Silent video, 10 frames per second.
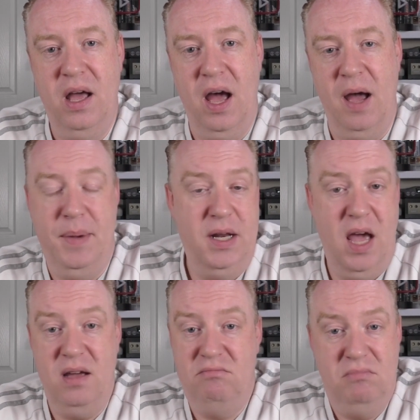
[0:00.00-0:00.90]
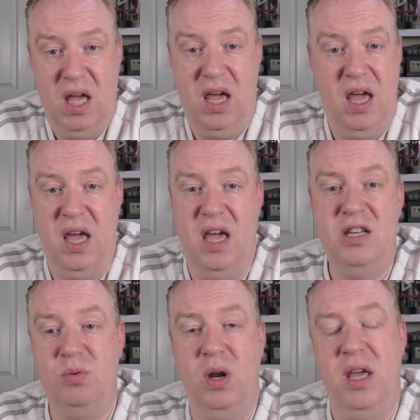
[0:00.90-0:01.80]
And yeah, it
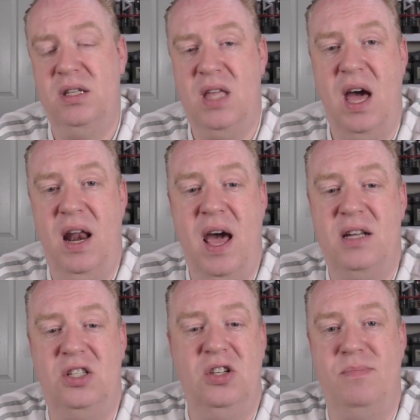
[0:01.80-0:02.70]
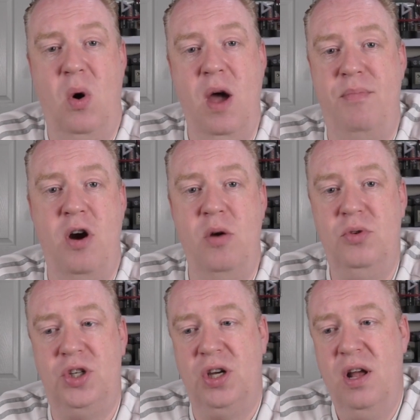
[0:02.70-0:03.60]
is what it is. That's just my
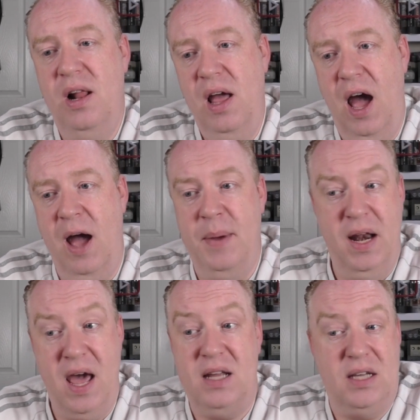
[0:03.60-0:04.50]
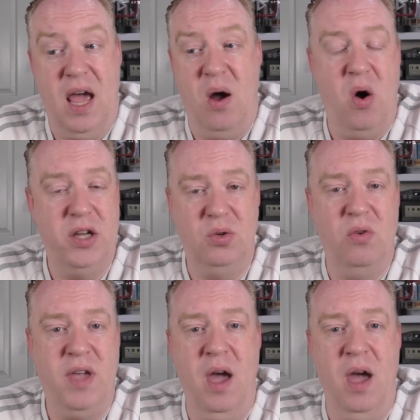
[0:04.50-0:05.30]
approach, and that's how I sort of